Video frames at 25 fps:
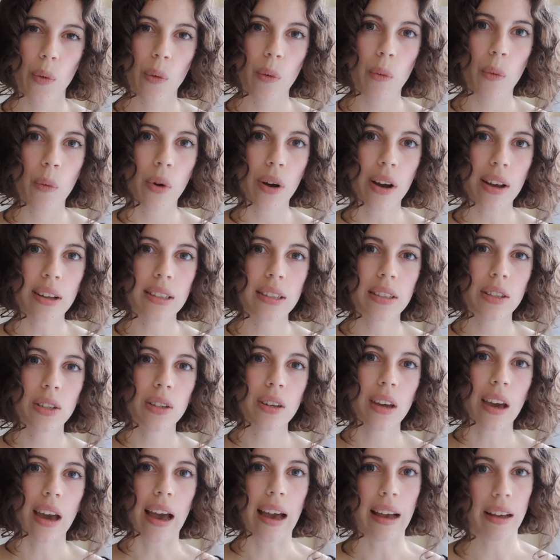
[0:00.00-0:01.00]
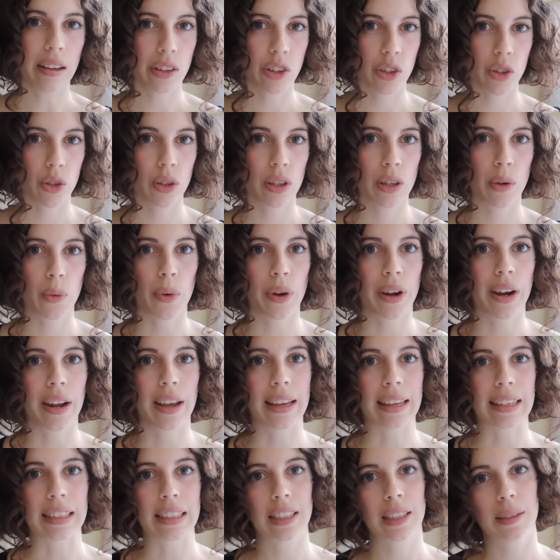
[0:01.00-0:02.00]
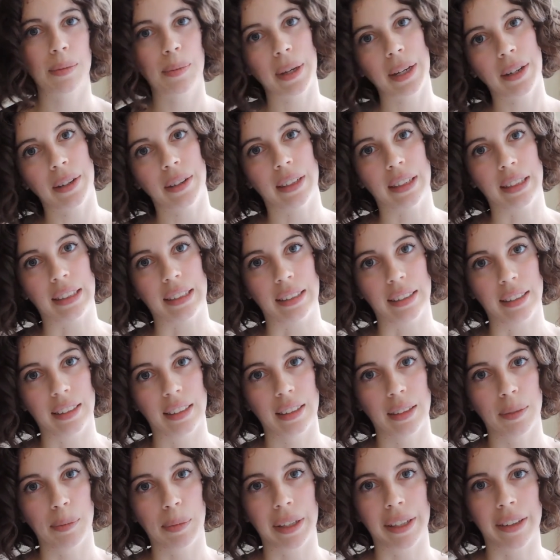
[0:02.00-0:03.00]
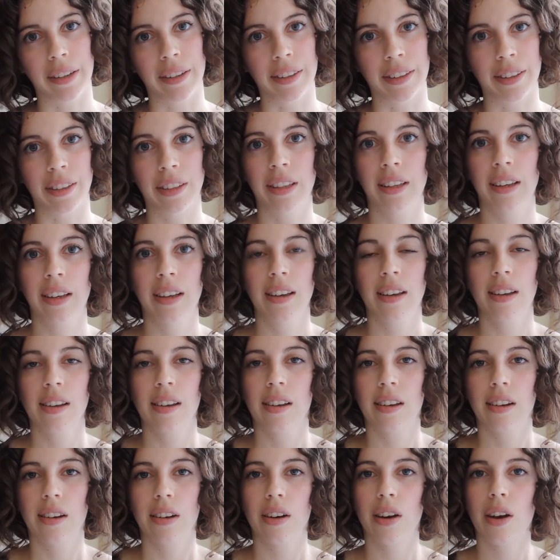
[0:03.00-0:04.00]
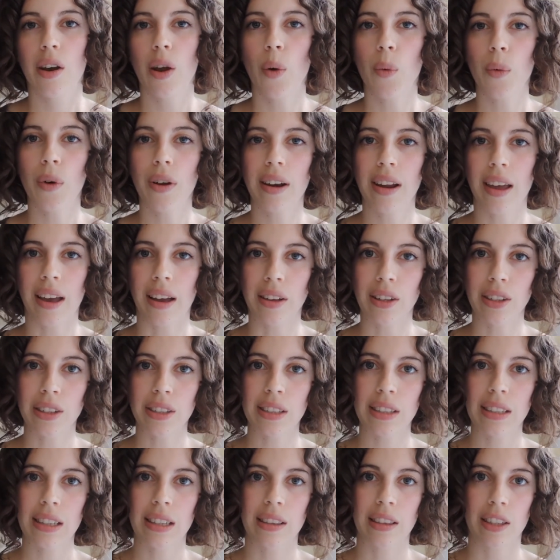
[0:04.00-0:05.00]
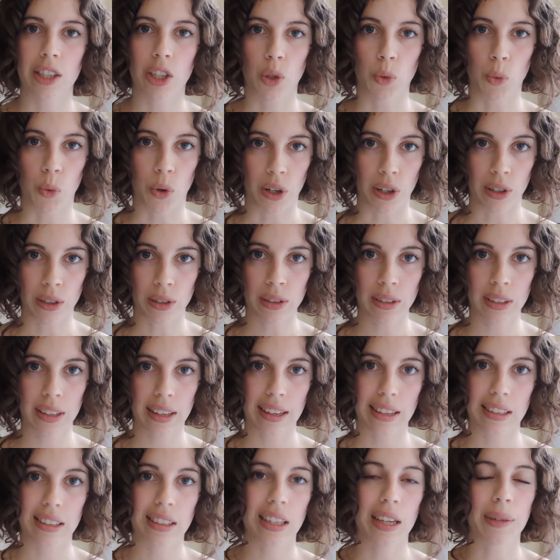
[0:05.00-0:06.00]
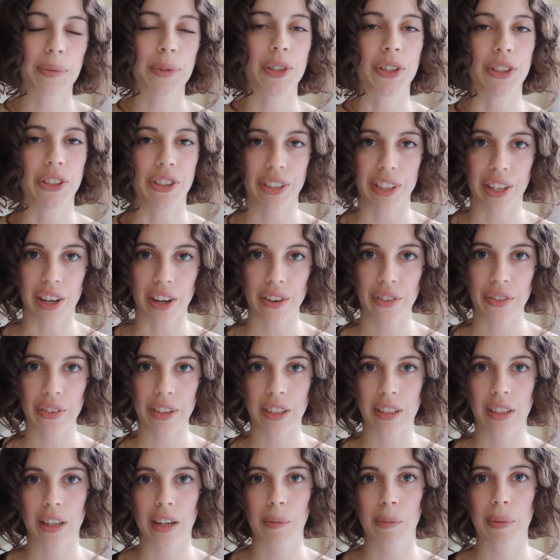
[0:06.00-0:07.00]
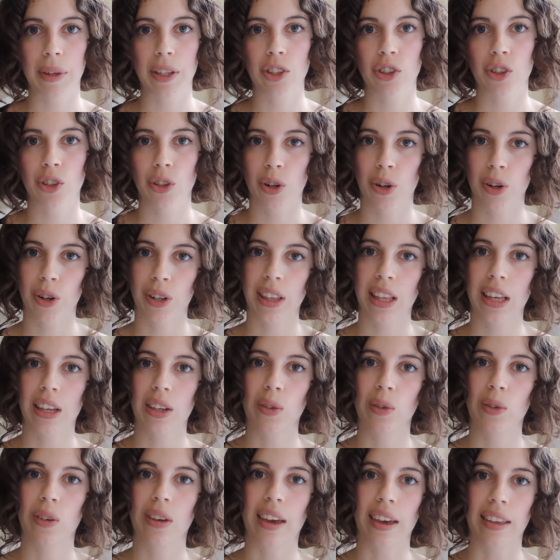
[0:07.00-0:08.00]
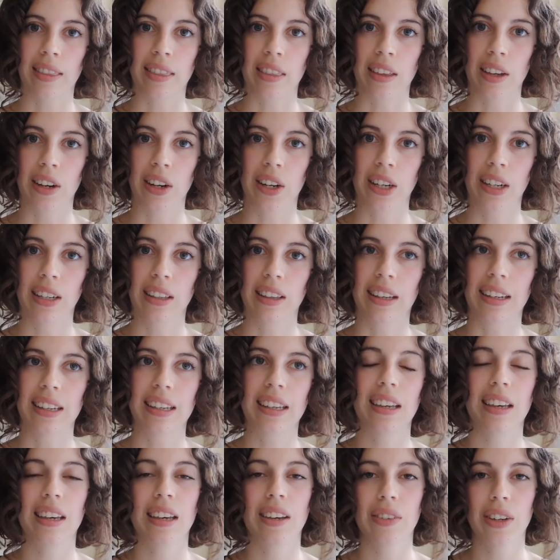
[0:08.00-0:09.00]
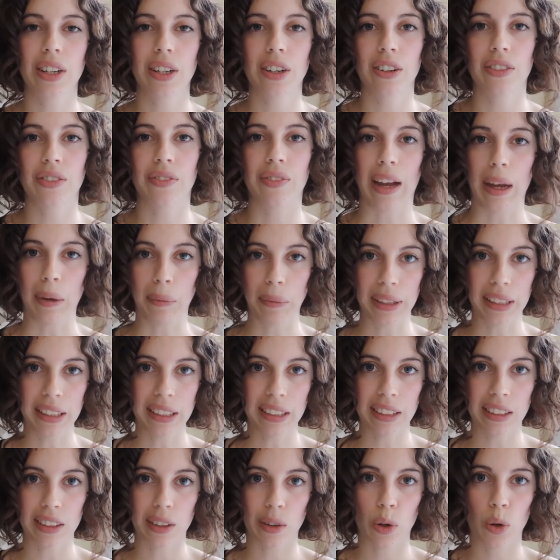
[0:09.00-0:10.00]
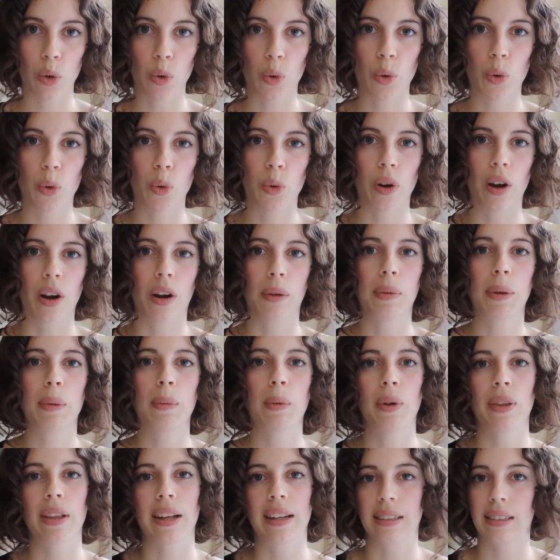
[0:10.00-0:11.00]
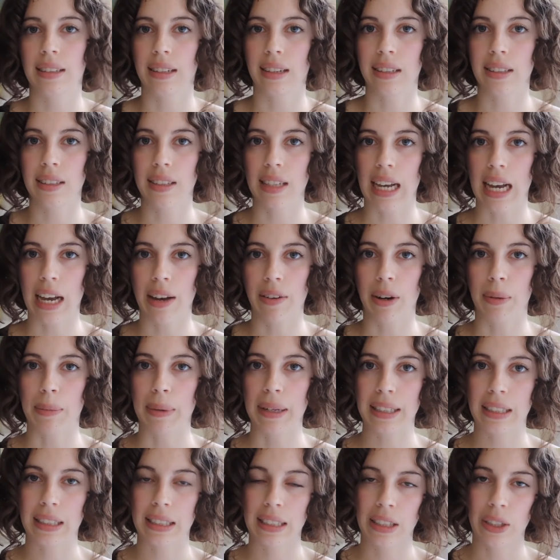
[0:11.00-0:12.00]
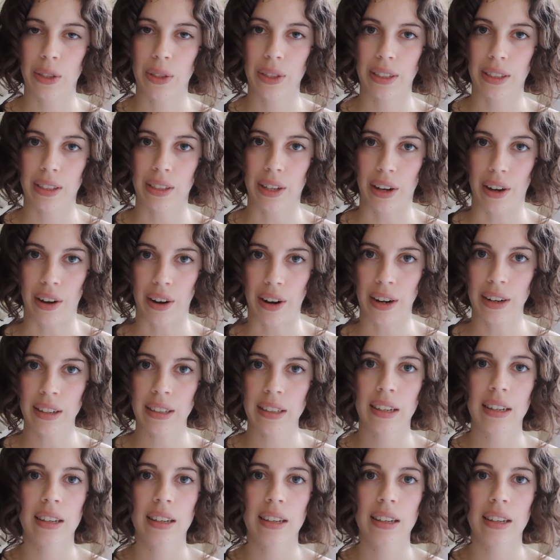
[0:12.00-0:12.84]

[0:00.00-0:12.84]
what do you actually want to experience? Because no one else in this world except yourself is going to make sure that you get there. Like, even our families, who are people that tend to have our best interests at heart,